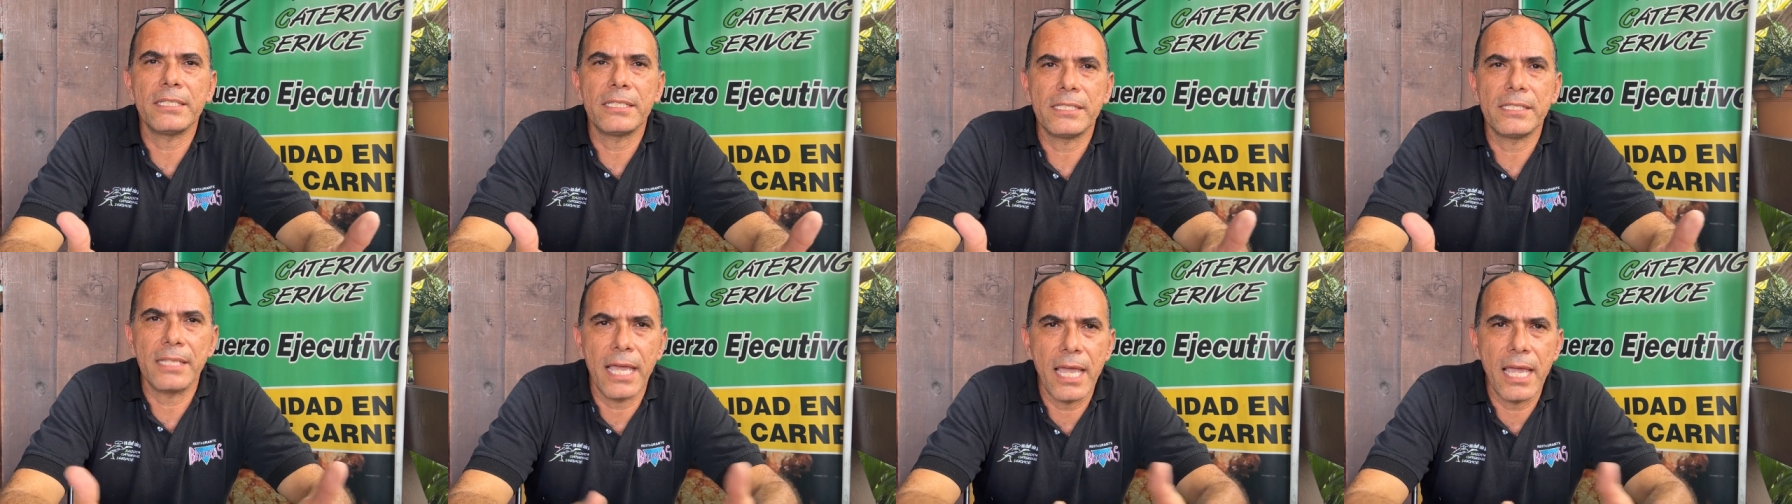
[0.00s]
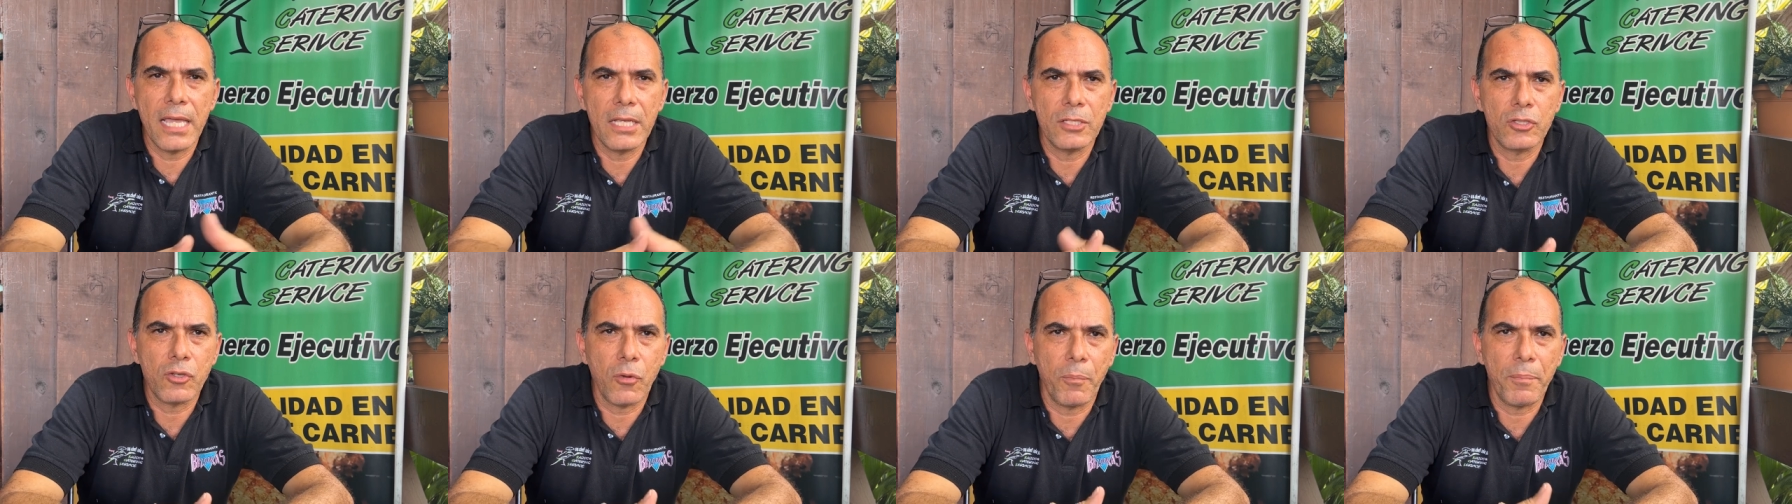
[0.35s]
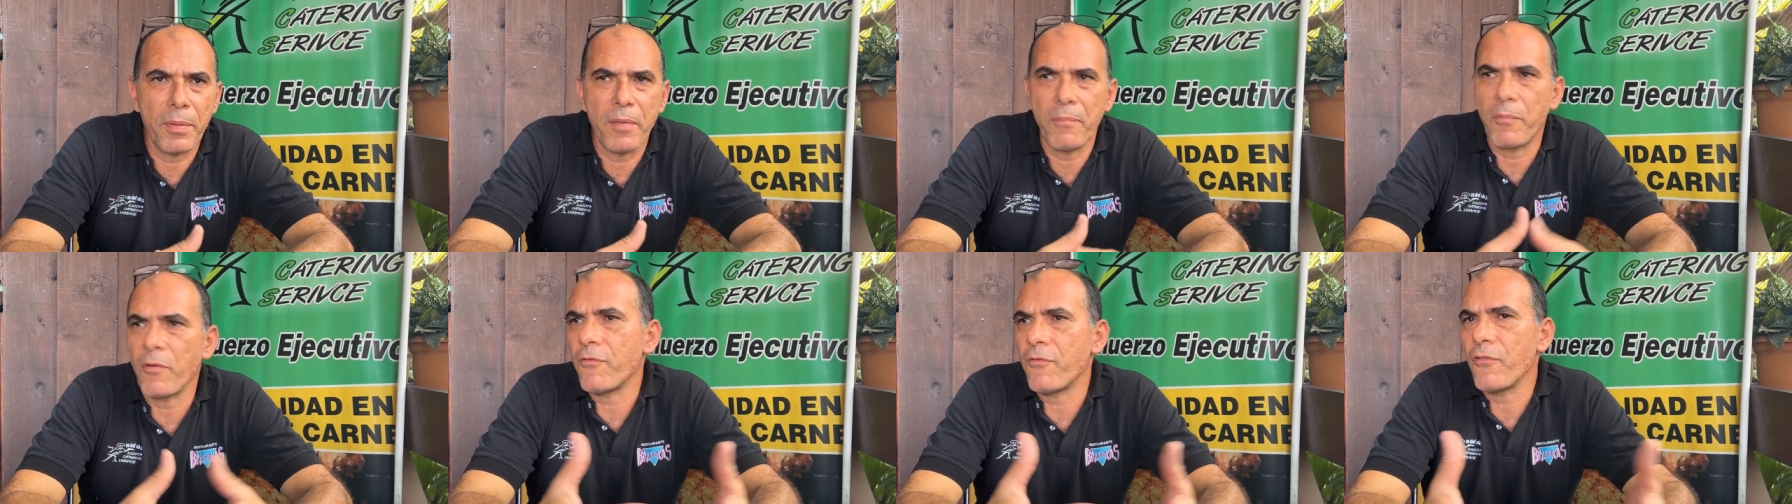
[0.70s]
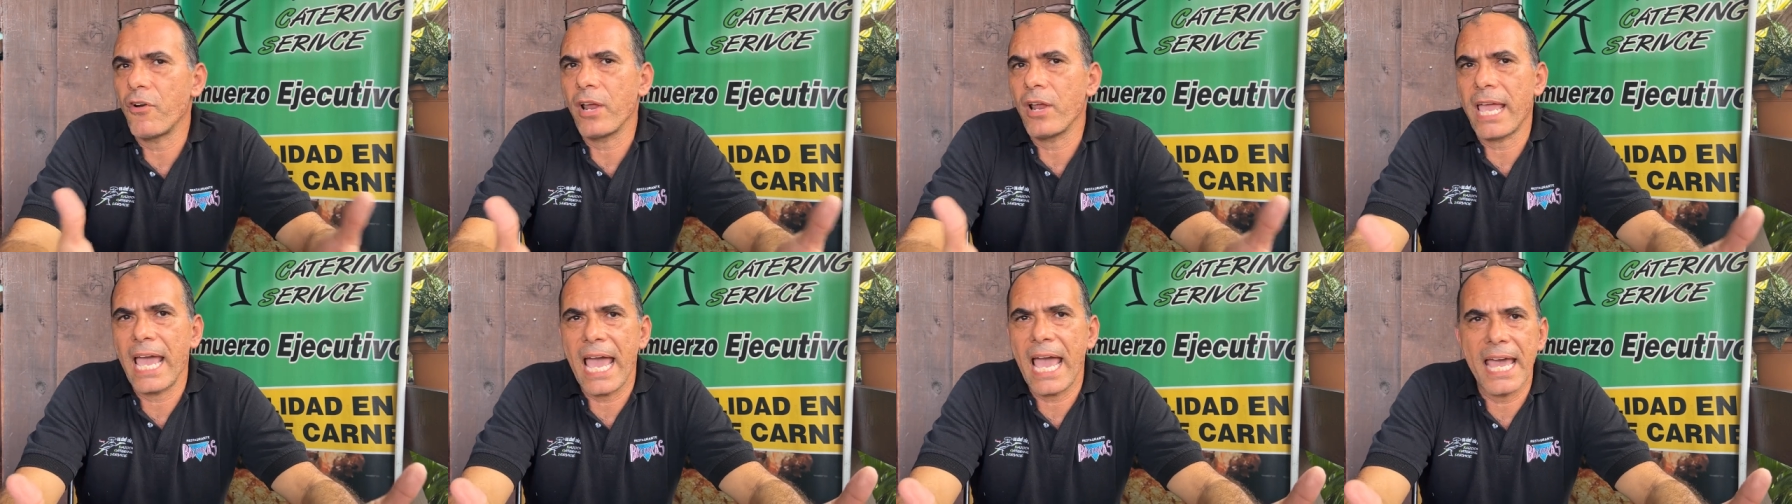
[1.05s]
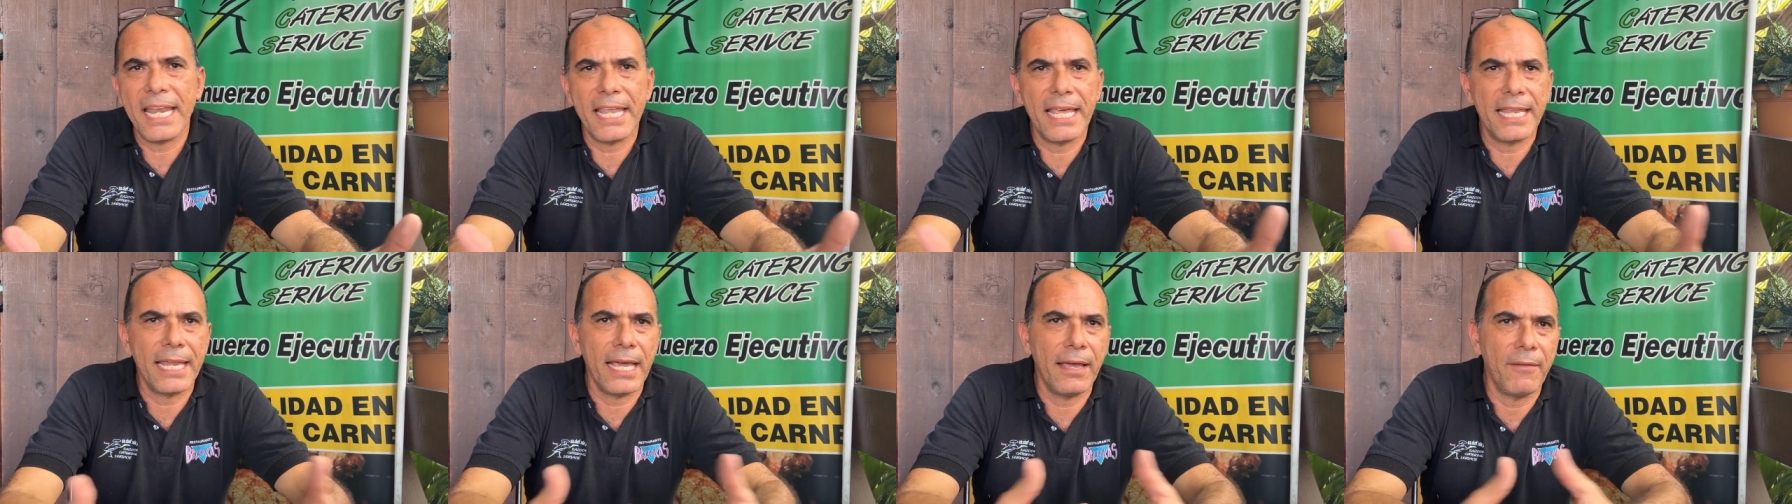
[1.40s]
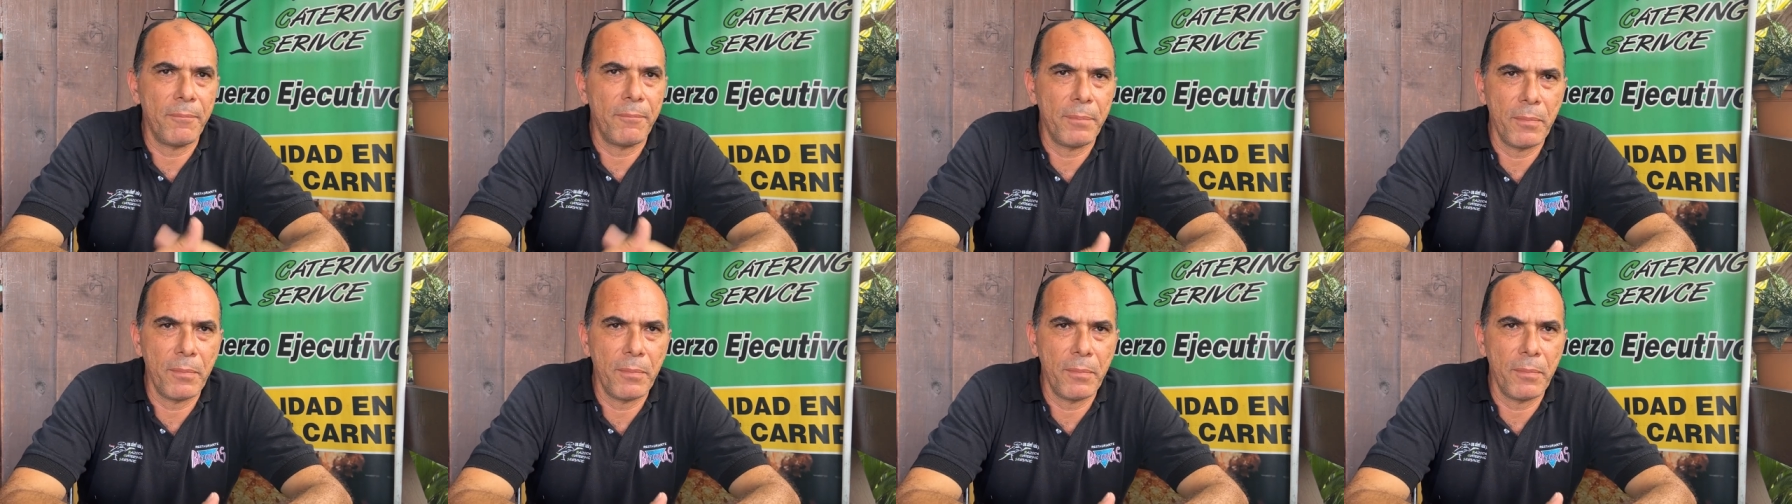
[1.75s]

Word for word: States or people from Canada,